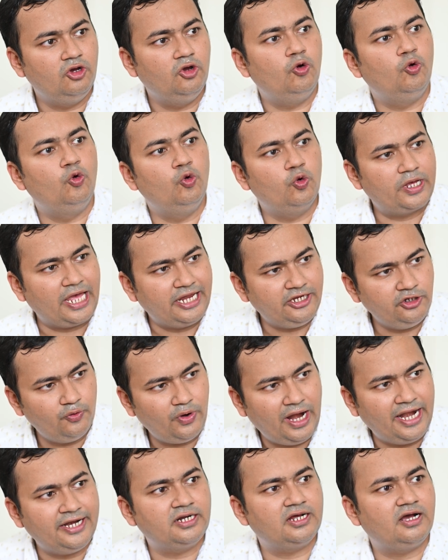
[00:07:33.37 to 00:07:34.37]
Who can you
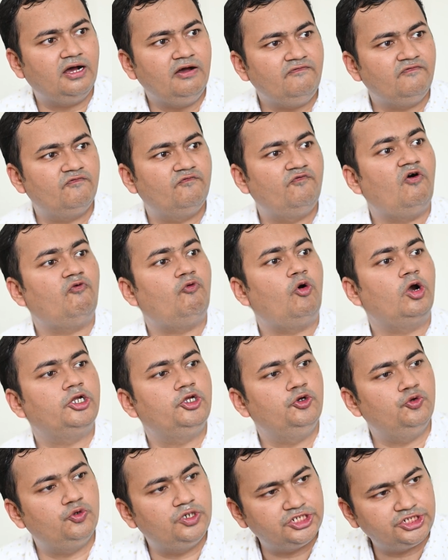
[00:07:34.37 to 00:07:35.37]
handcuff? For what
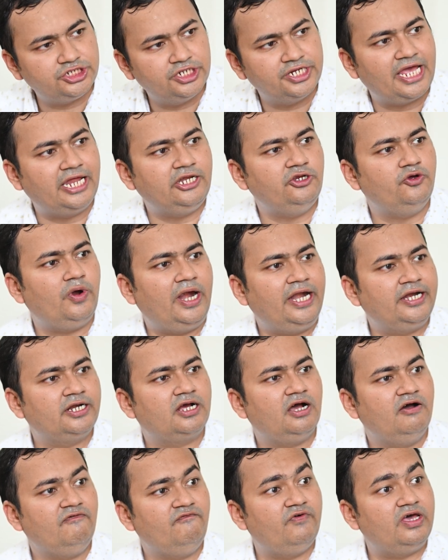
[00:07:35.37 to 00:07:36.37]
duration can you
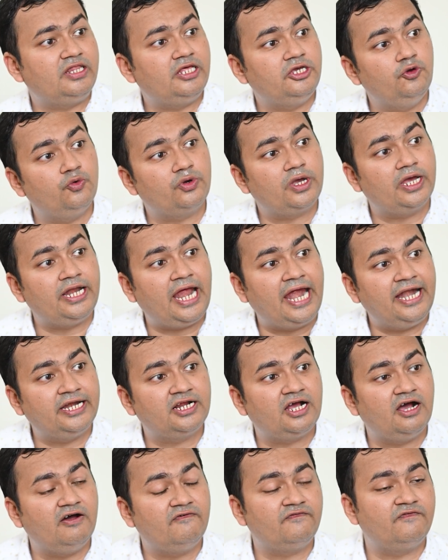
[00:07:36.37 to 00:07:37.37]
handcuff? Whether you can
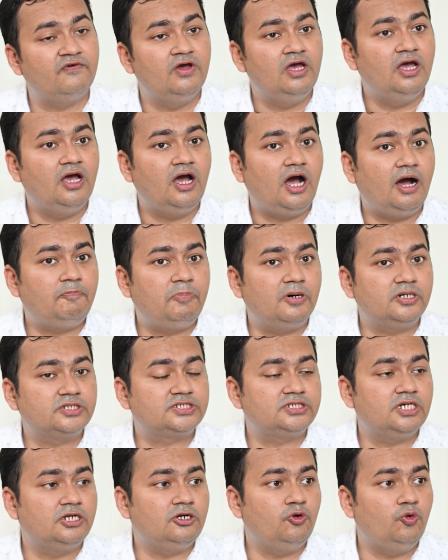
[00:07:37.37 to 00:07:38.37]
handcuff a
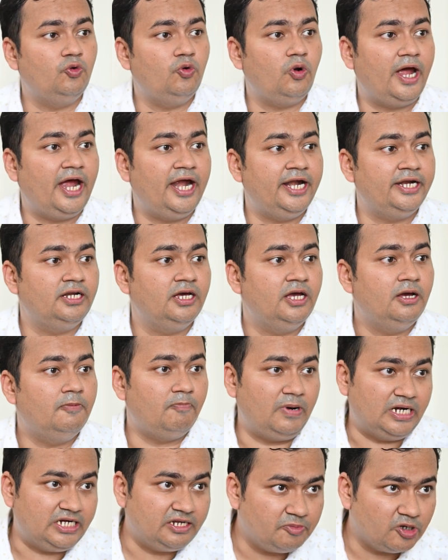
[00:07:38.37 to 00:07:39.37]
person who had
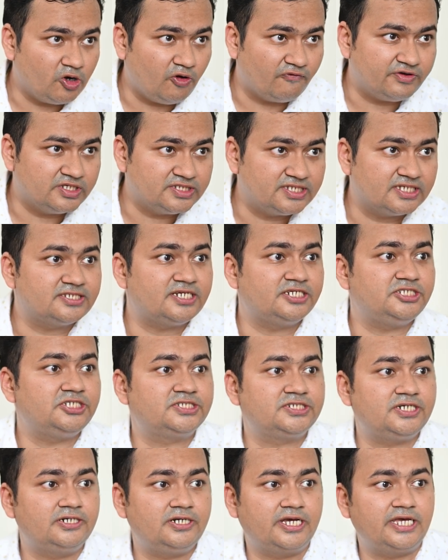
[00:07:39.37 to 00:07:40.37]
multiple offenses
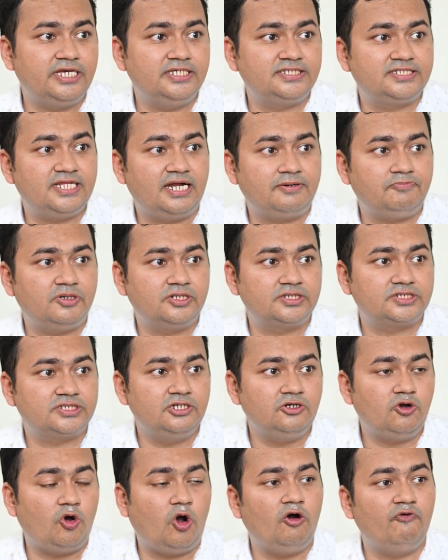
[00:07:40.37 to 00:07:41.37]
registered against that person,
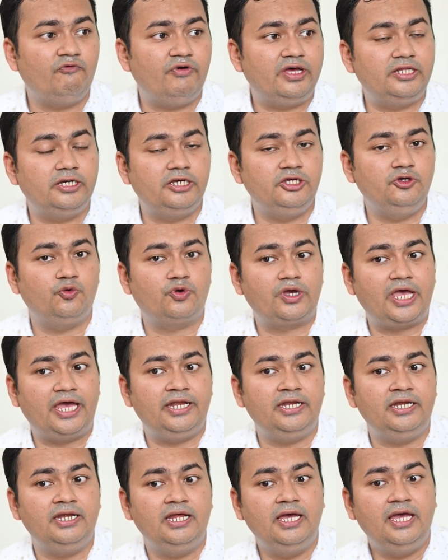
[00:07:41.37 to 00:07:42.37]
or whether you
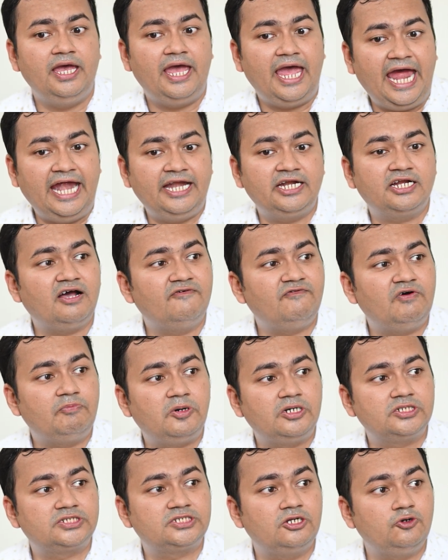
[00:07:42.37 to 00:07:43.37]
can handcuff a
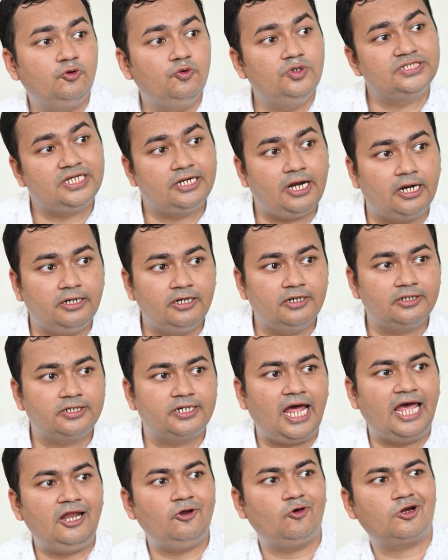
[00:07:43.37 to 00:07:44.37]
person who is an under
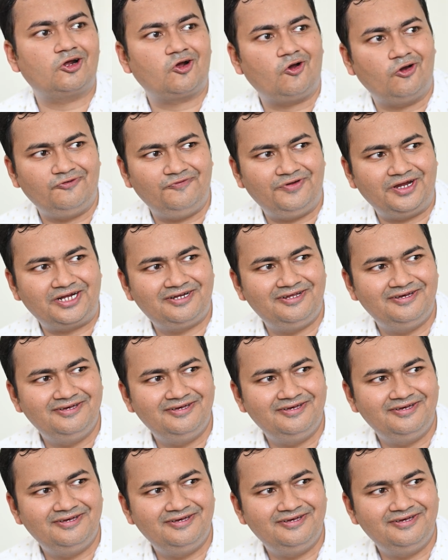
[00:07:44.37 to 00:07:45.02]
trial or a convict,